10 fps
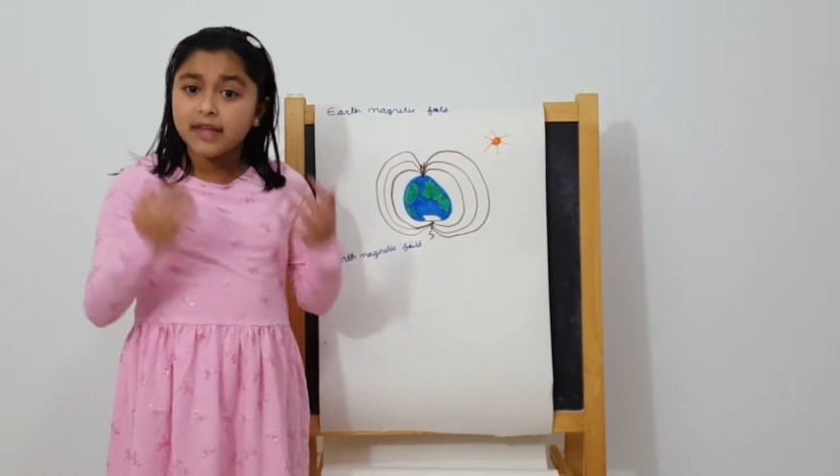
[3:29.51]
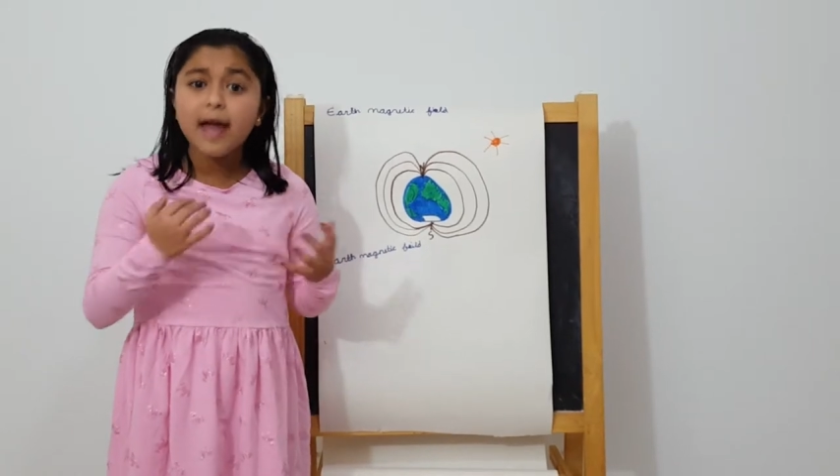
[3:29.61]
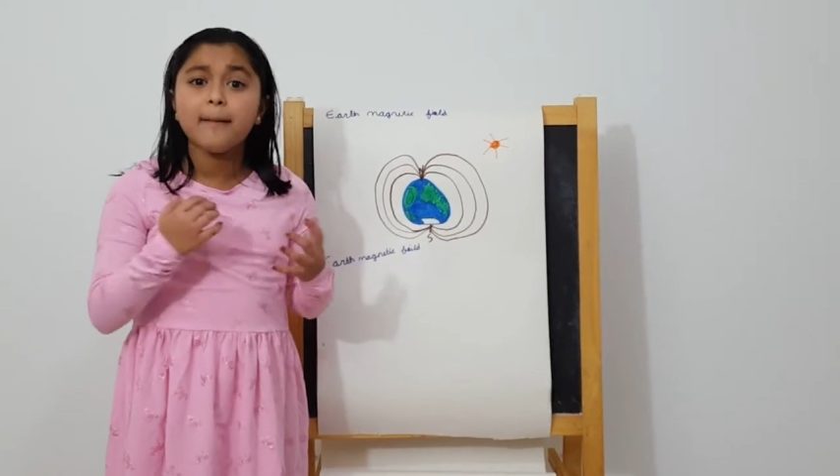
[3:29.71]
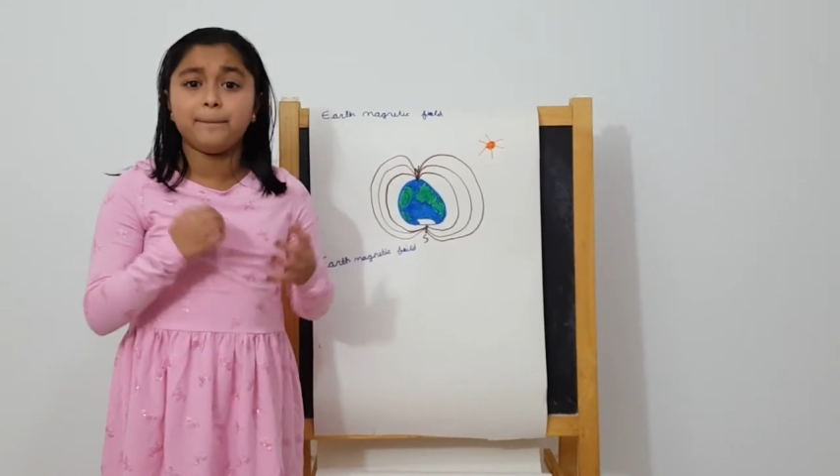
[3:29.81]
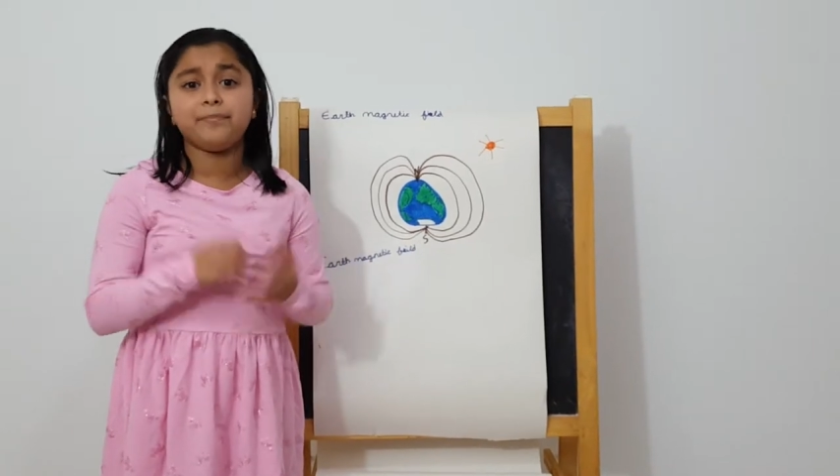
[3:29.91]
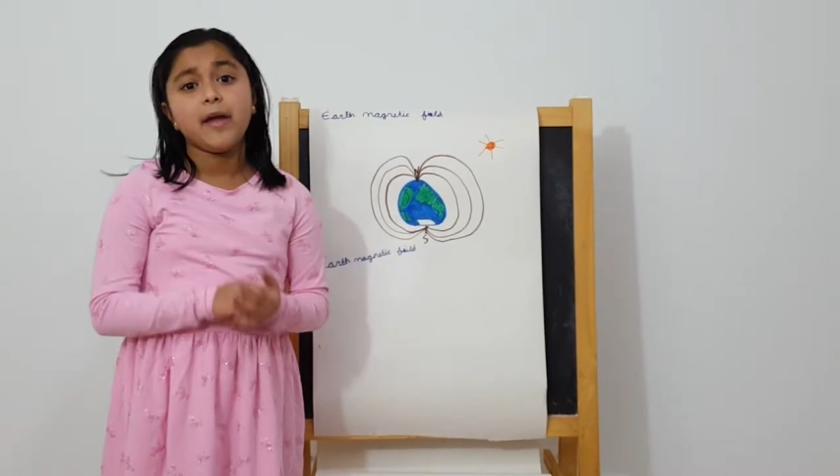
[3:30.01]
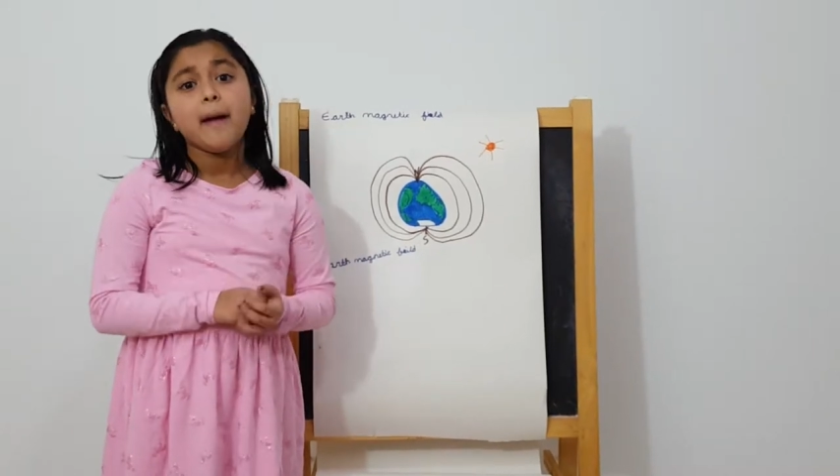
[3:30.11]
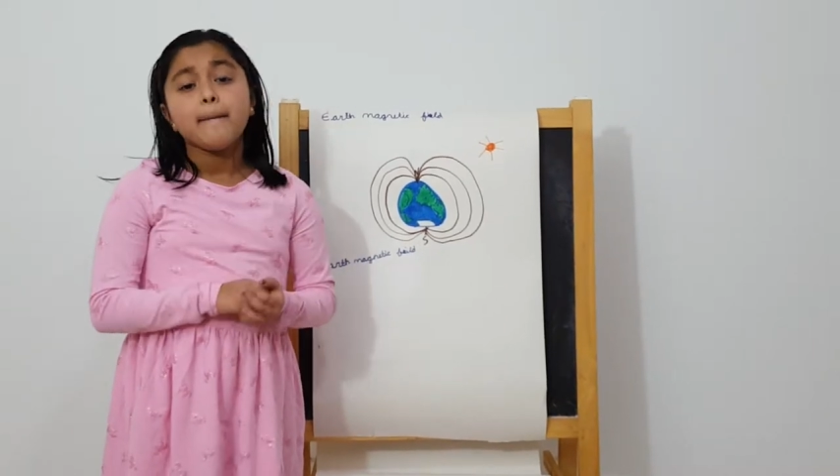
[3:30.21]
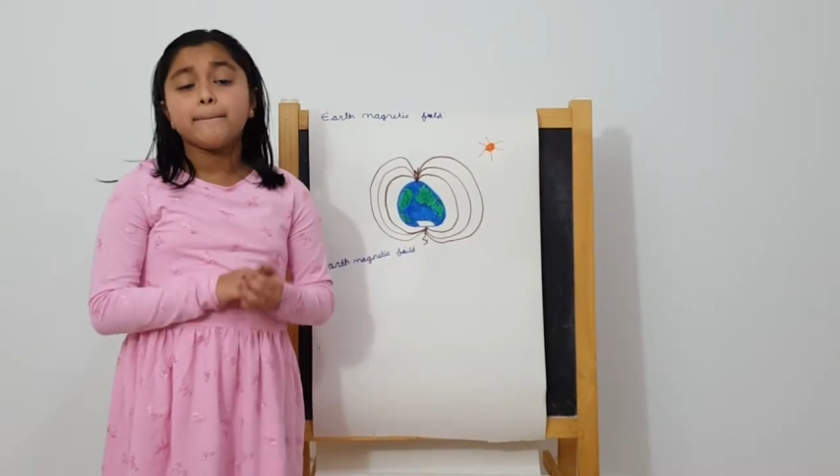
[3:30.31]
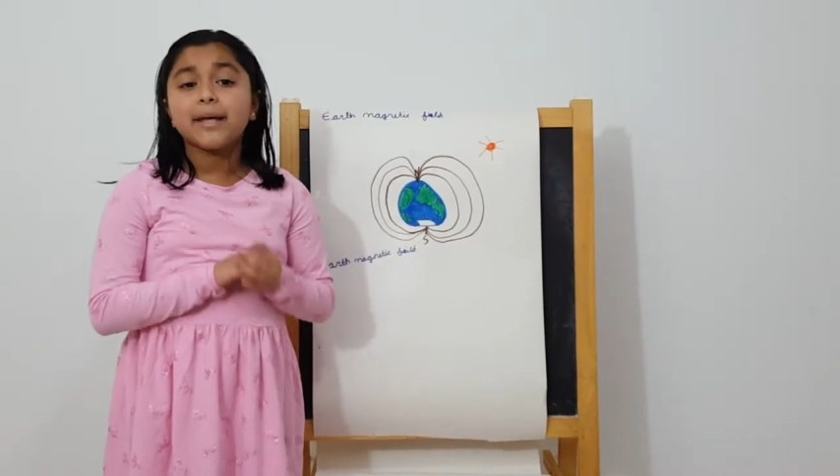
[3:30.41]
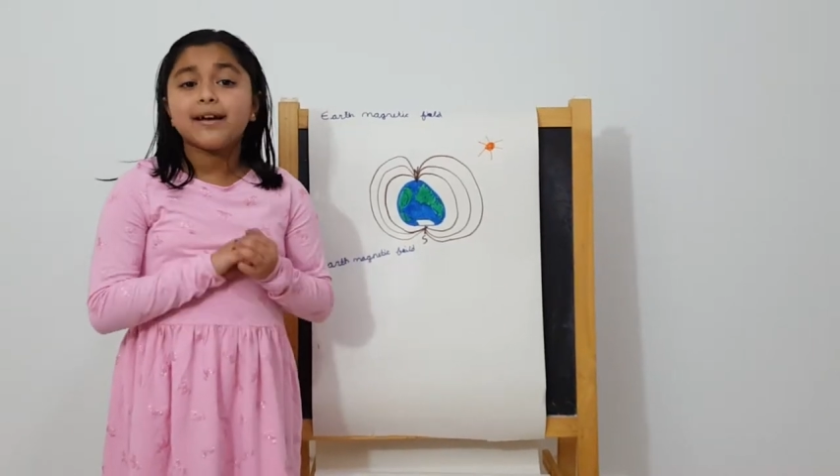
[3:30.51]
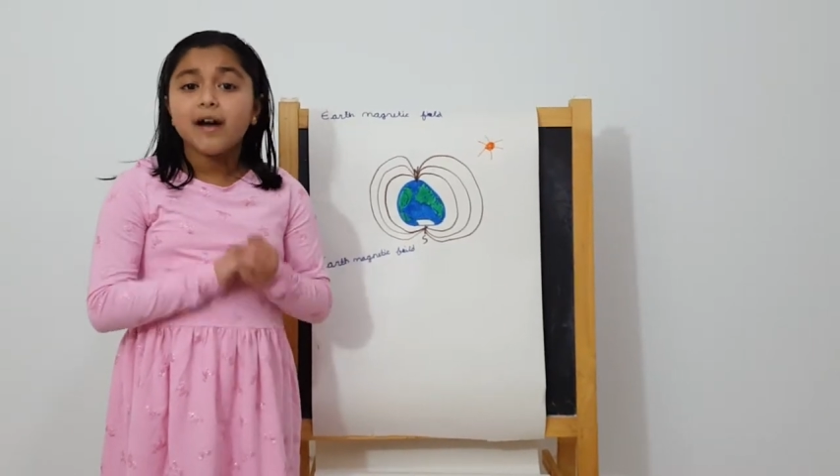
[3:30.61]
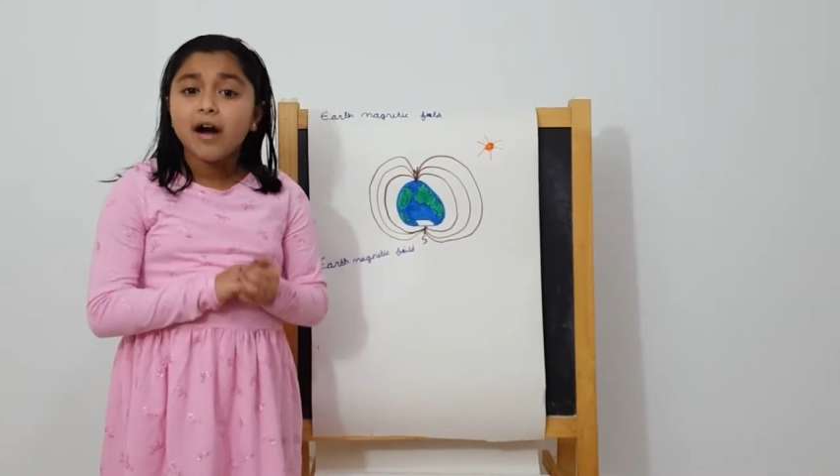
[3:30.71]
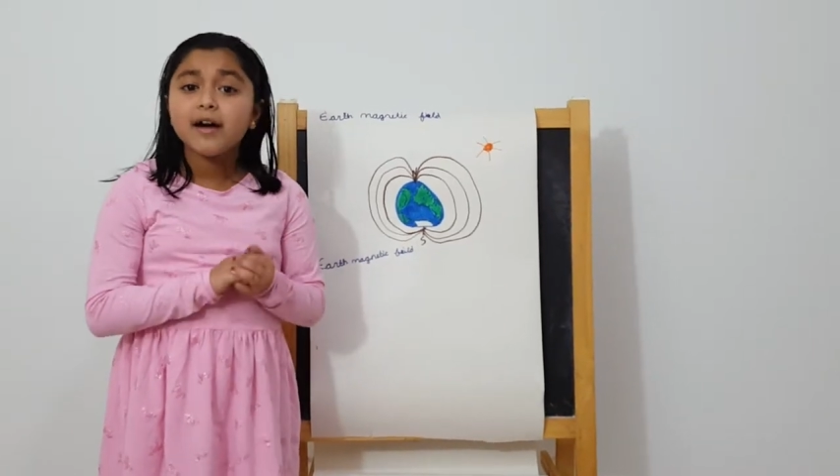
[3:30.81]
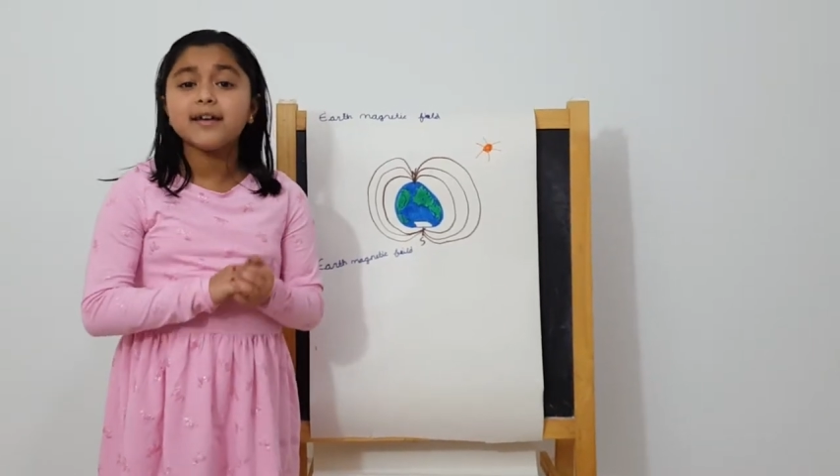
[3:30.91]
them
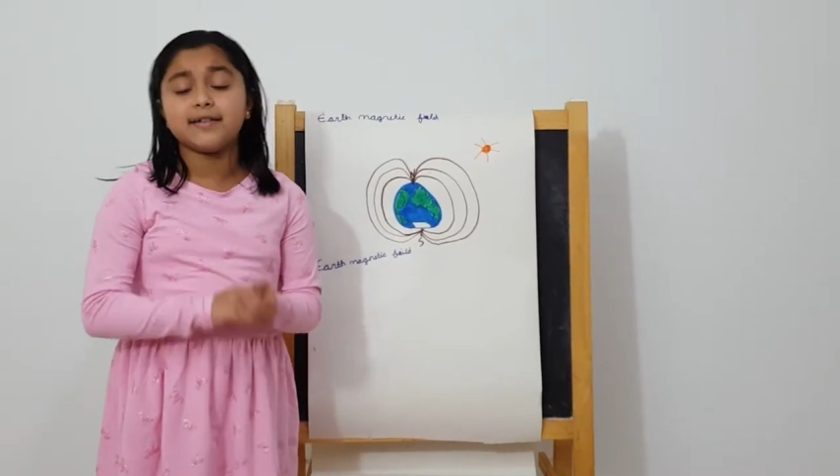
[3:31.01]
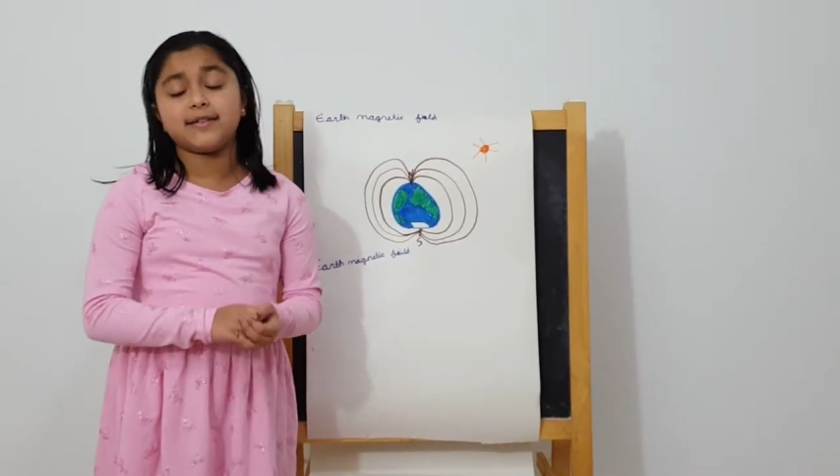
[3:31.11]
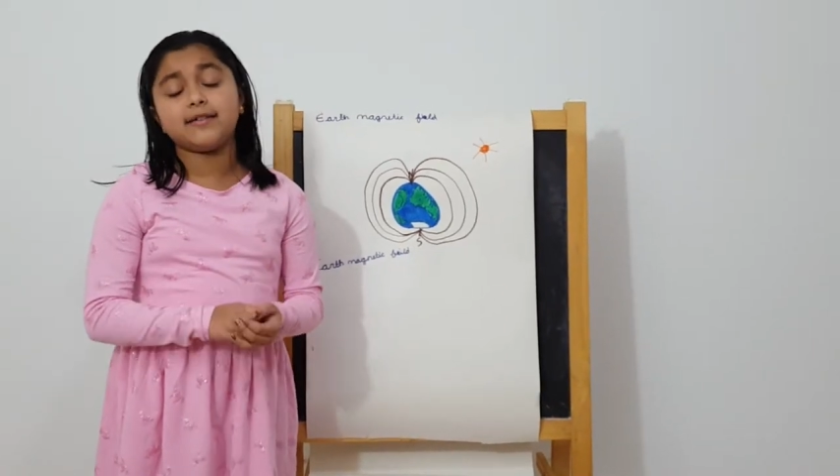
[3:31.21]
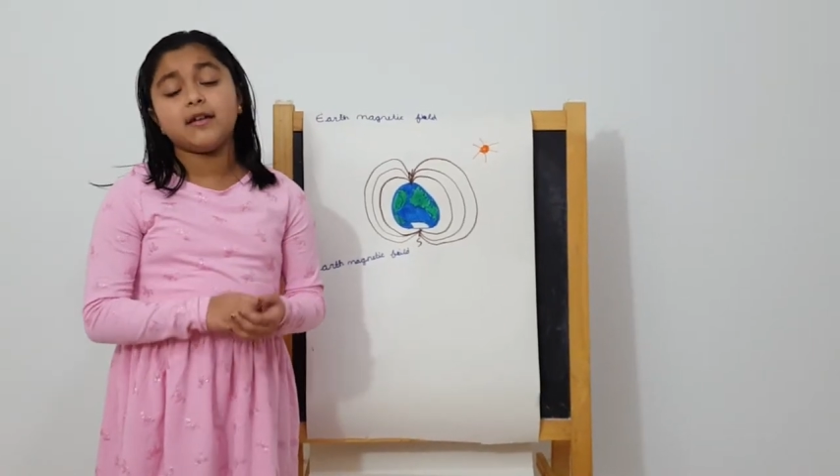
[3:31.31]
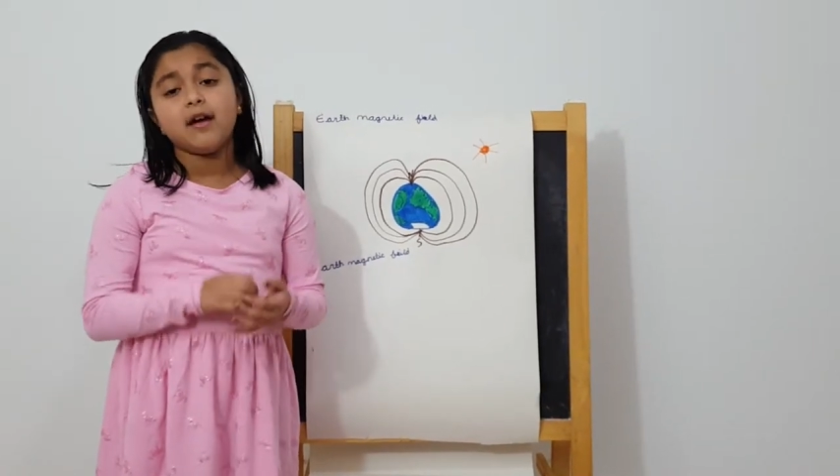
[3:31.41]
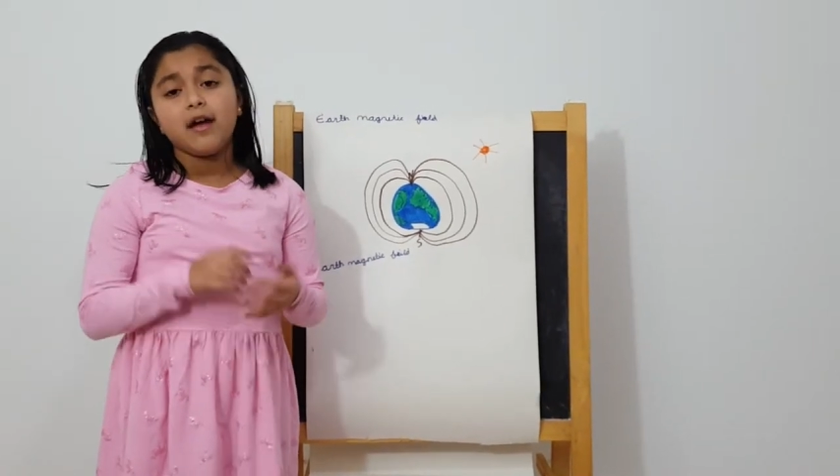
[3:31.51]
because